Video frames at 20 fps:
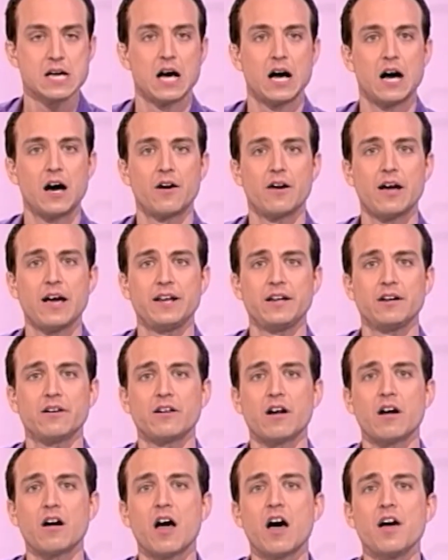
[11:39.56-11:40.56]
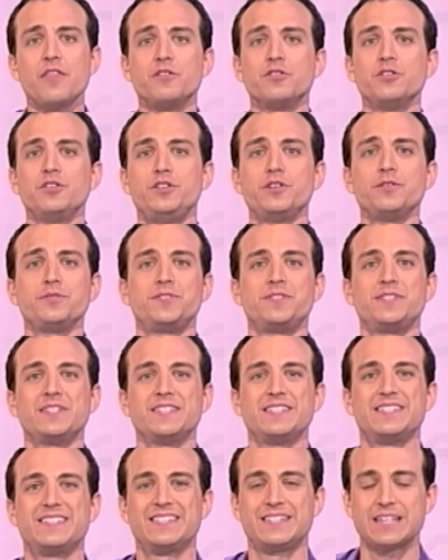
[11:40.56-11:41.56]
All right, here in our other
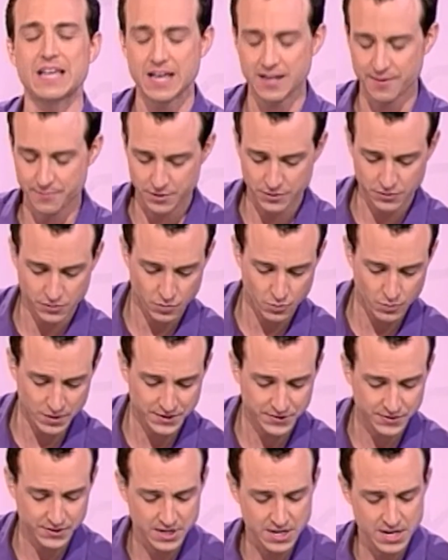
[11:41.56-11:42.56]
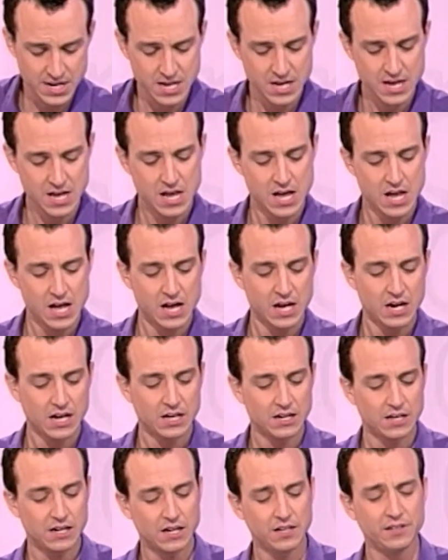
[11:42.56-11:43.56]
uses segment, we see
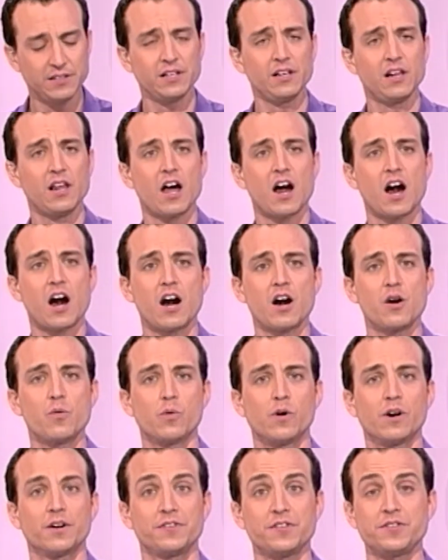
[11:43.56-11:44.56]
a little hard work.